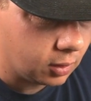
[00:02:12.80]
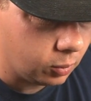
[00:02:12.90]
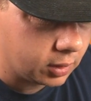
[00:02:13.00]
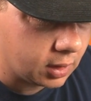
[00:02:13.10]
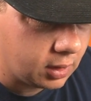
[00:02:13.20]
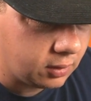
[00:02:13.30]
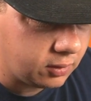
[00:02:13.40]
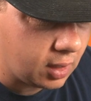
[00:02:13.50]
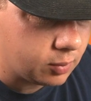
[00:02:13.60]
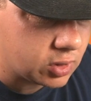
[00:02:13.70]
What kind of
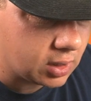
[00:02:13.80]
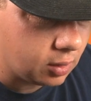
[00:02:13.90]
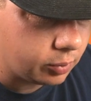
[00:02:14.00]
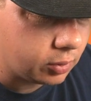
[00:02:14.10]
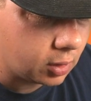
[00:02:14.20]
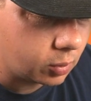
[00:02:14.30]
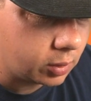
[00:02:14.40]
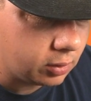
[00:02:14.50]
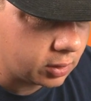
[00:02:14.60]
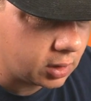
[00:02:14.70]
damage output are we
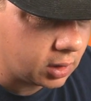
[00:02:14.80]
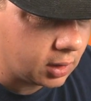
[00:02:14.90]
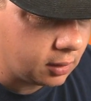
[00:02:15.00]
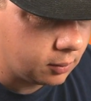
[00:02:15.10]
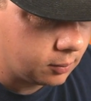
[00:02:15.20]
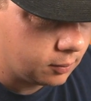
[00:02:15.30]
looking at?